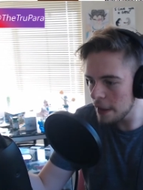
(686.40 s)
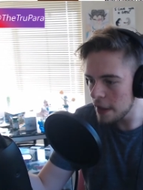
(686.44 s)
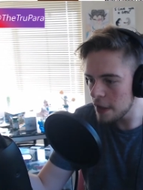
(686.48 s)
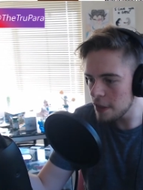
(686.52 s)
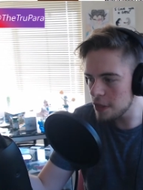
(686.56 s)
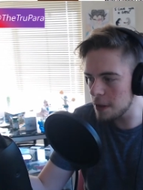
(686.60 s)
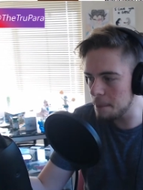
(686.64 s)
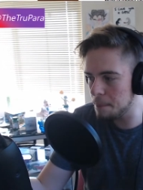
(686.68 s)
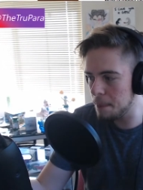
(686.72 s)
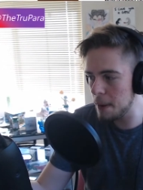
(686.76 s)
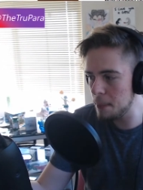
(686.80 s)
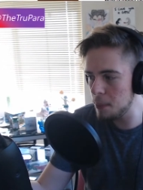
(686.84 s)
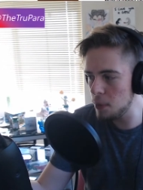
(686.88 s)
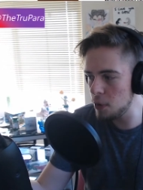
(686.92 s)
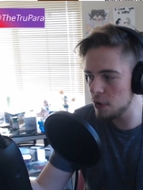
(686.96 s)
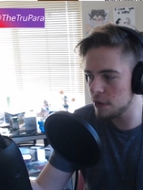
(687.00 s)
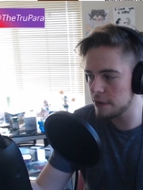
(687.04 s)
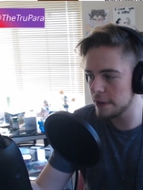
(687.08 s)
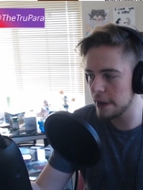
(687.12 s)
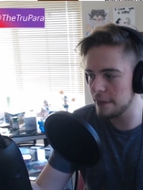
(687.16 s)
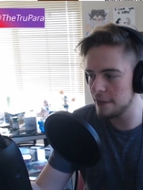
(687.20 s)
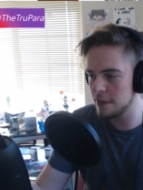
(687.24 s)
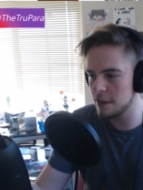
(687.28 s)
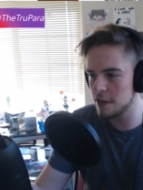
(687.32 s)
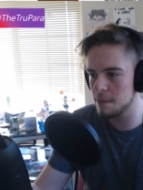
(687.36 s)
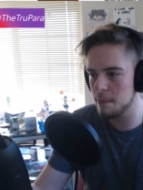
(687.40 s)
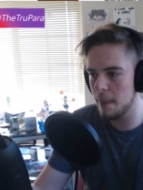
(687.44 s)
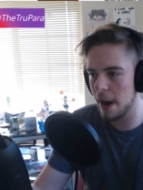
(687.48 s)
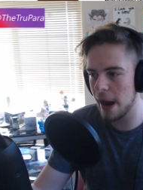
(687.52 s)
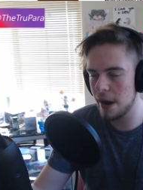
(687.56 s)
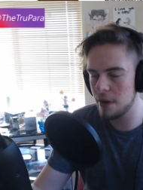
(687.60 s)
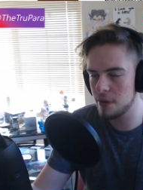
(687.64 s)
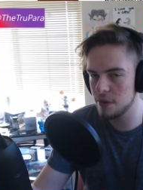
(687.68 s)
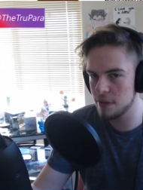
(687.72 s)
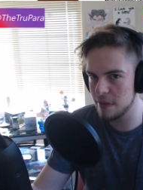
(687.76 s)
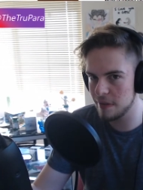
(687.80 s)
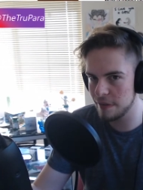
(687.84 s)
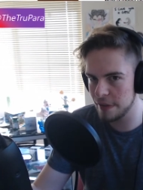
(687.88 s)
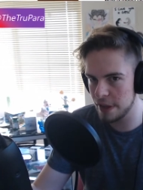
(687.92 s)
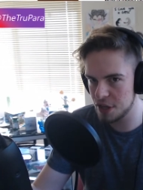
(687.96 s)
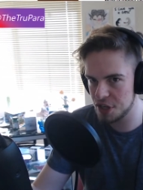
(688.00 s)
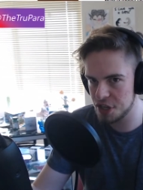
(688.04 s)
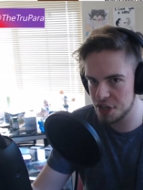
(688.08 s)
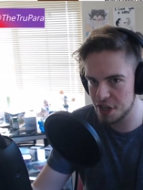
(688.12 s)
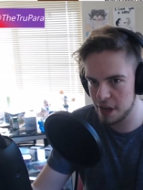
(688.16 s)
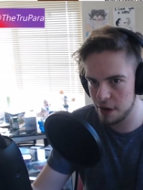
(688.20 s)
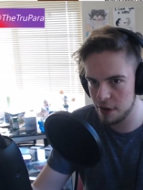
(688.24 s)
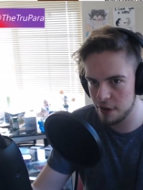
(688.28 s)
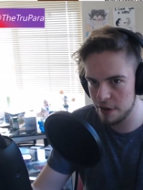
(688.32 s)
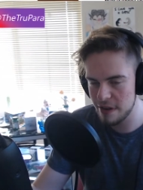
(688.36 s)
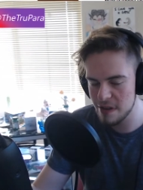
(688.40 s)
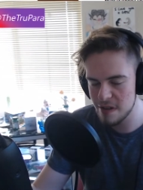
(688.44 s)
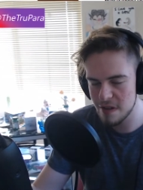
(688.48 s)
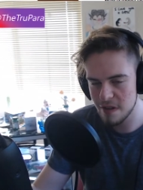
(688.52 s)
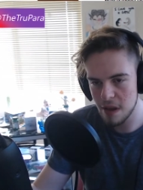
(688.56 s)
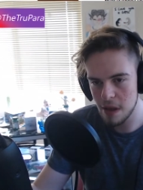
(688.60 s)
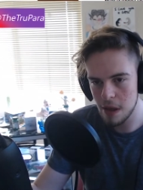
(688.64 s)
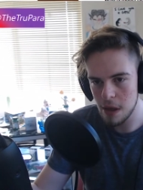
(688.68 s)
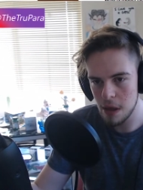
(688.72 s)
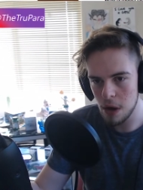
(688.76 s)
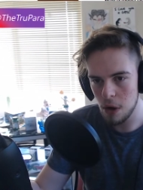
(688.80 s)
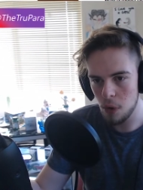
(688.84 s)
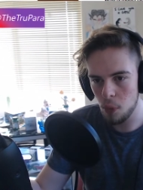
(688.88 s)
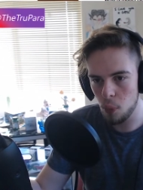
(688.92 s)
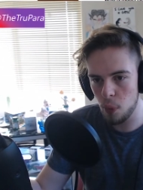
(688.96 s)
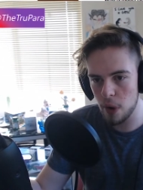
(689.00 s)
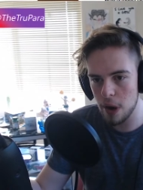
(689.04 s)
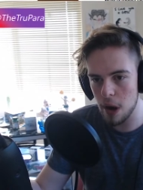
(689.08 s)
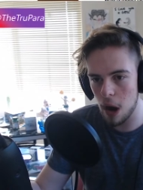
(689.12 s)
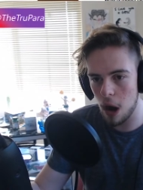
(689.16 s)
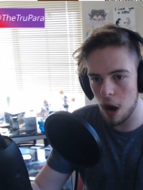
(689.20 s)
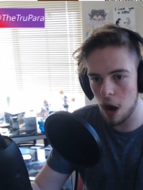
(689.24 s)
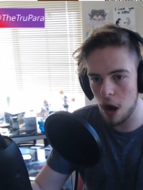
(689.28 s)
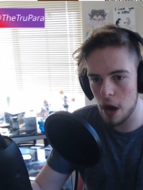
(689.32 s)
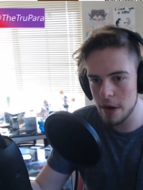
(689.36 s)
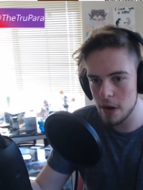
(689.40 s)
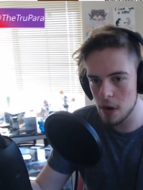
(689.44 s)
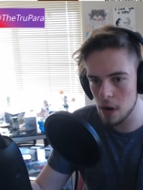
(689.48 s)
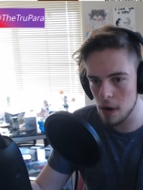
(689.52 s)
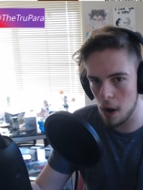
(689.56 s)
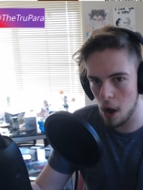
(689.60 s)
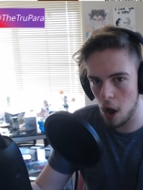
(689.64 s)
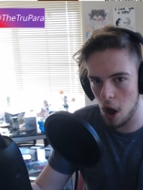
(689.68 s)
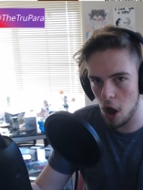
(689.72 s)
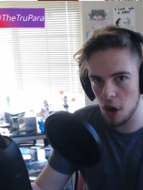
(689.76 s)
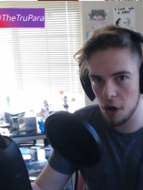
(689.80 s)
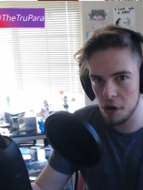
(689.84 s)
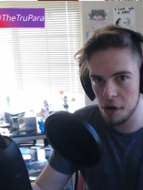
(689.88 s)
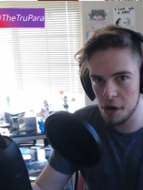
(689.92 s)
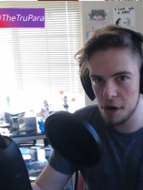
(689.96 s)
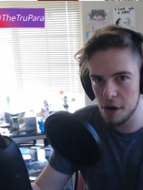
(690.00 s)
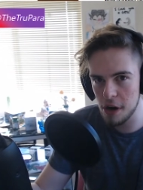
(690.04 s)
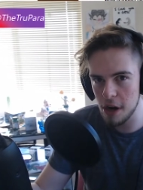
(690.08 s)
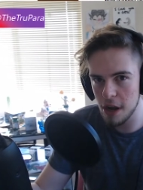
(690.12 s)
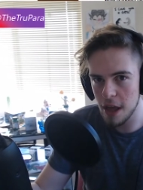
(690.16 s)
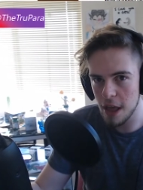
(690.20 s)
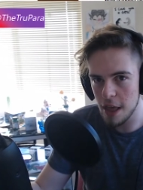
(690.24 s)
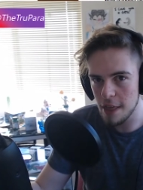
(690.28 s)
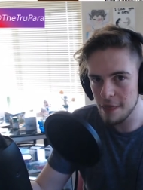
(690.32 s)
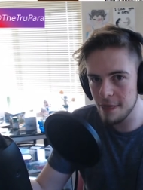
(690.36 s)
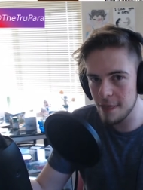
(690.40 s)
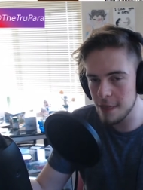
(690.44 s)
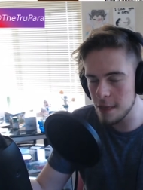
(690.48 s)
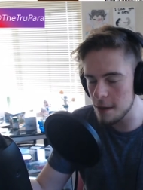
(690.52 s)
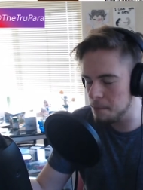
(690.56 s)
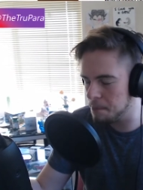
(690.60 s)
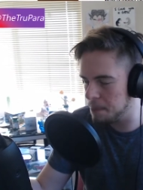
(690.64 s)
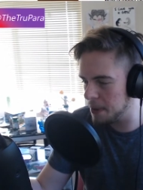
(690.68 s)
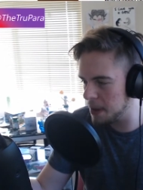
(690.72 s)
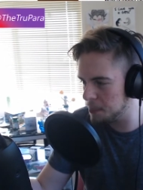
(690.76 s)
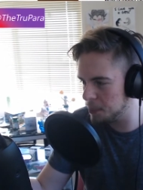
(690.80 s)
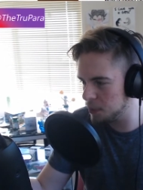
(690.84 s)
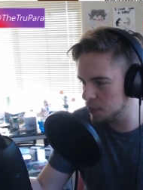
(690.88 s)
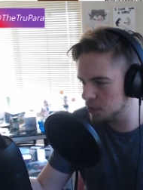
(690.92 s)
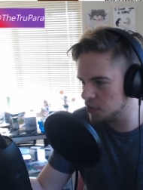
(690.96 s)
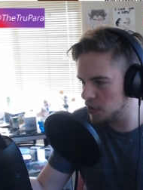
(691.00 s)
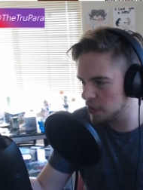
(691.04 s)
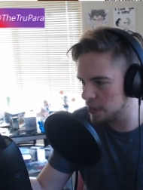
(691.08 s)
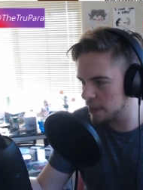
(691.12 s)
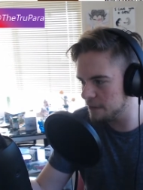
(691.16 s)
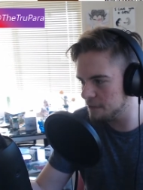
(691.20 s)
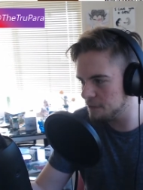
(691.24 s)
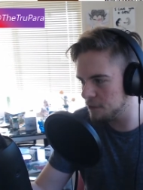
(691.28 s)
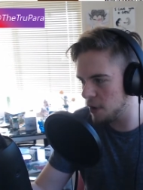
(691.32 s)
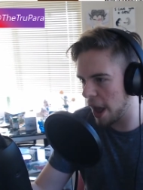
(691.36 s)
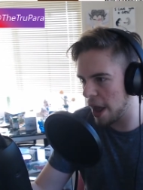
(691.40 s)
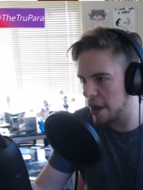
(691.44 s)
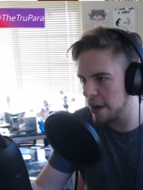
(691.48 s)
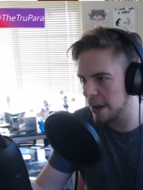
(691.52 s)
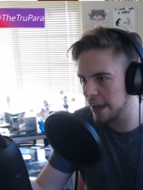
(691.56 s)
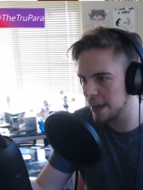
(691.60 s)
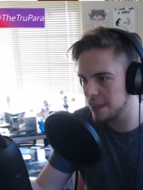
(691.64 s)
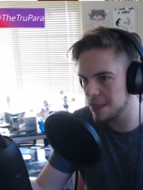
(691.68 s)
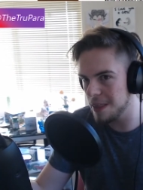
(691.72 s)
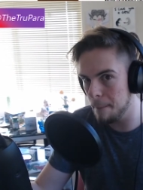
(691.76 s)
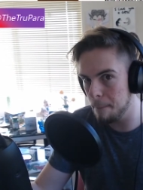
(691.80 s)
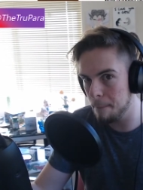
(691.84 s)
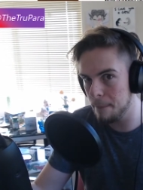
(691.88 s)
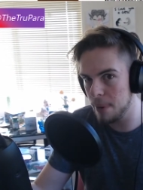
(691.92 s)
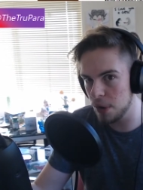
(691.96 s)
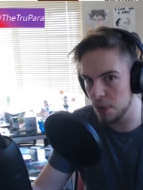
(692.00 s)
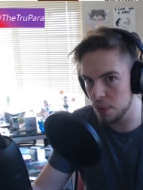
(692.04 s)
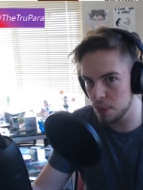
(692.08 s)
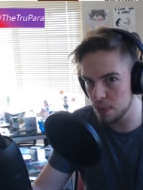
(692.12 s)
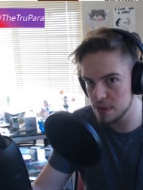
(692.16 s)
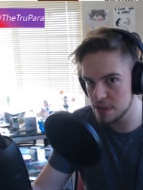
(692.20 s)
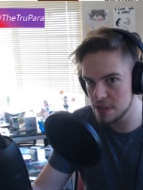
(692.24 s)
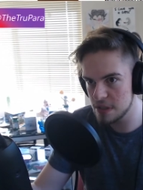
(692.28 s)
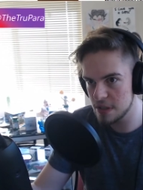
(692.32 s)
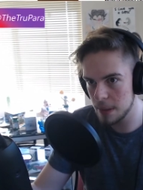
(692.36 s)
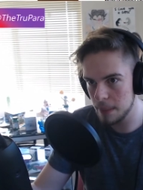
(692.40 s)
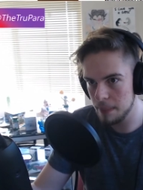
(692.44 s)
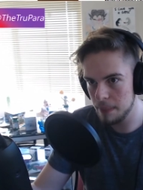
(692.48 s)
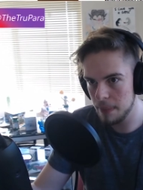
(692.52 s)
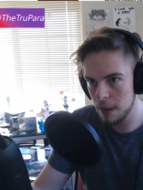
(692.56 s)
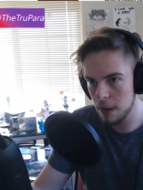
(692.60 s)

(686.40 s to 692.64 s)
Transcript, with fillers: The people who saw the smiles and the cheers went on longer than the people who saw the frowning and the boos.